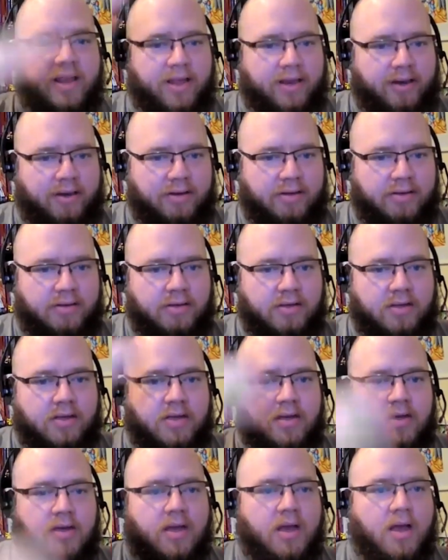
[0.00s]
in
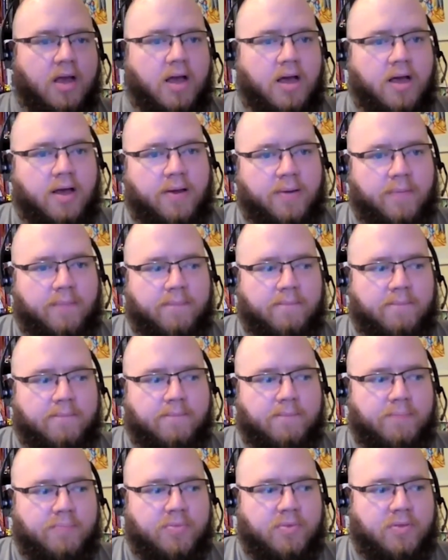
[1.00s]
um
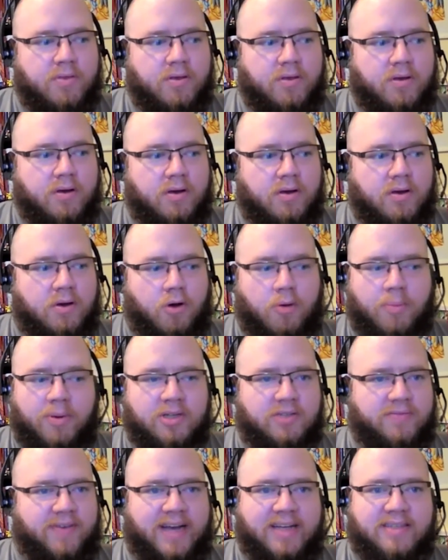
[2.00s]
a whole
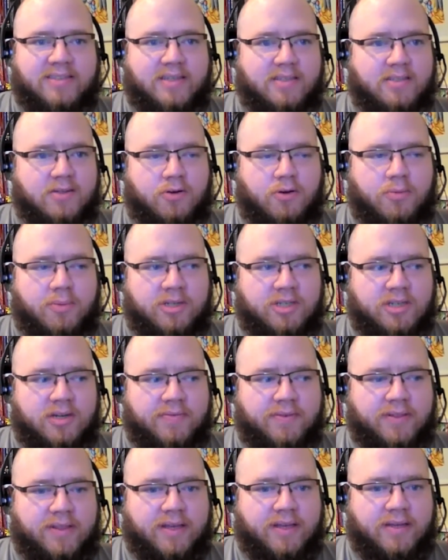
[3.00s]
bunch of assets and a whole bunch of
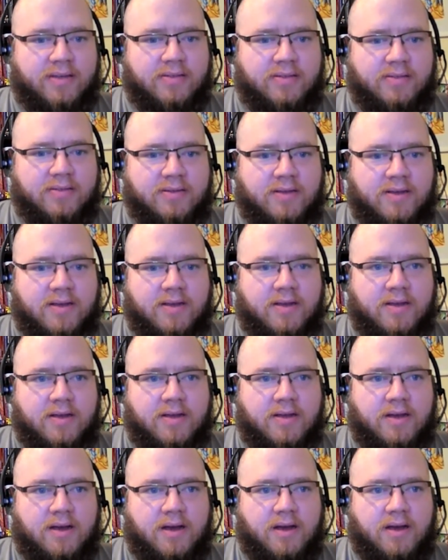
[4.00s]
different things
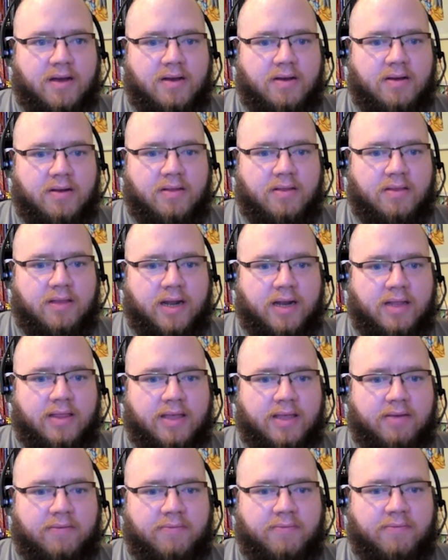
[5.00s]
uh that i
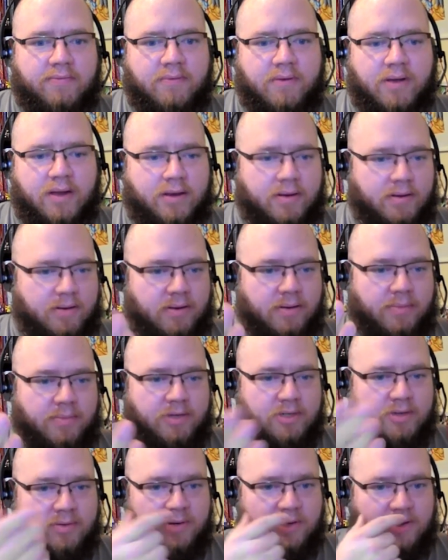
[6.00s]
think I, i'm
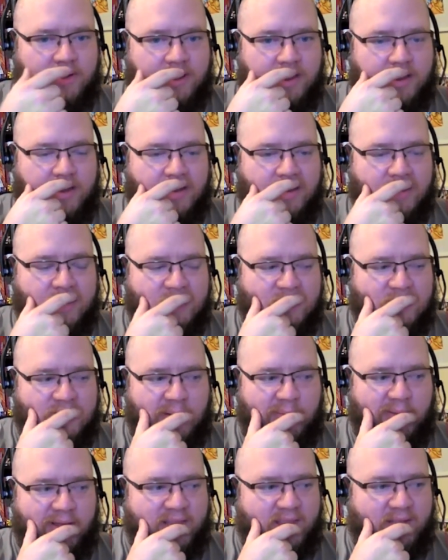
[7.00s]
sure what you think
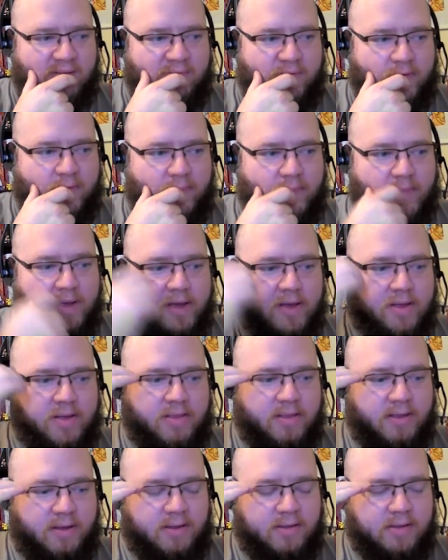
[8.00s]
jared but i think from
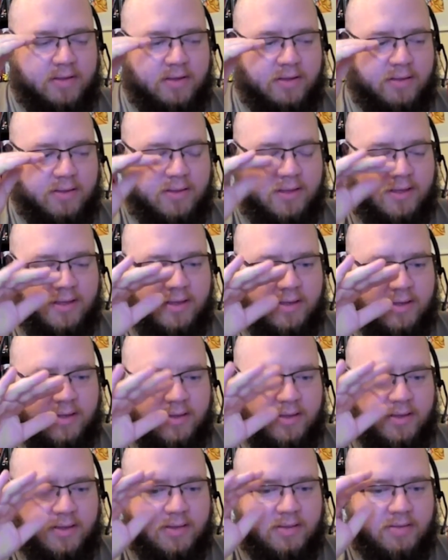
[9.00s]
the the the
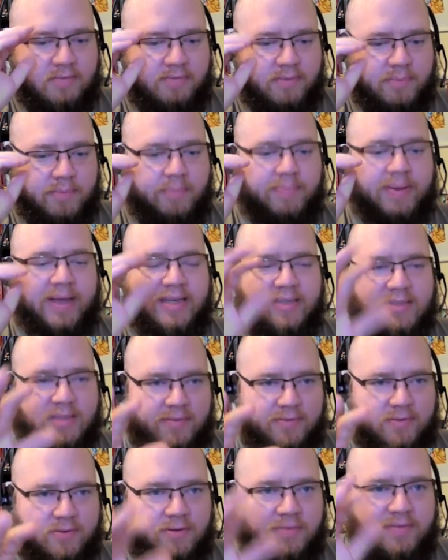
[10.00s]
the from a base
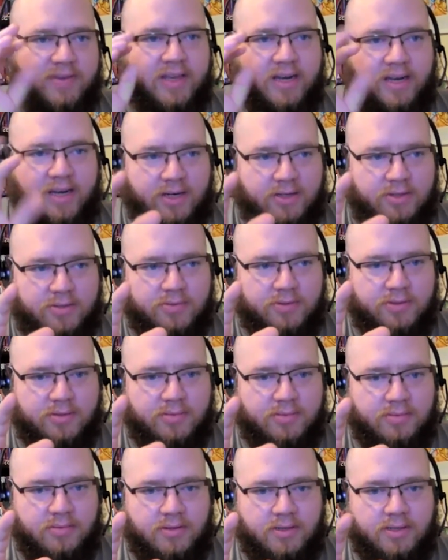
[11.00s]
level of getting into it
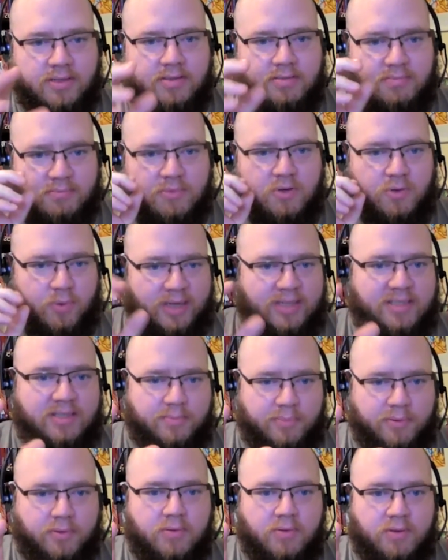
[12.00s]
is quite
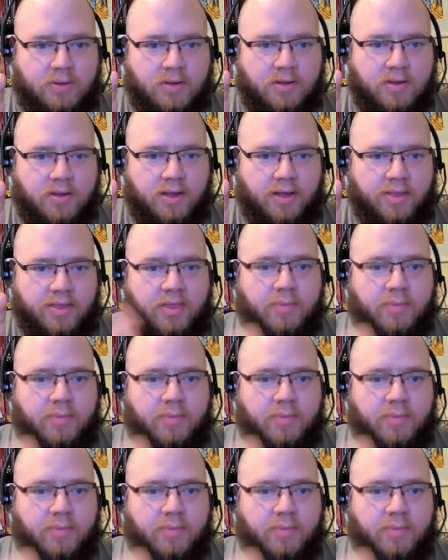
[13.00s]
simple and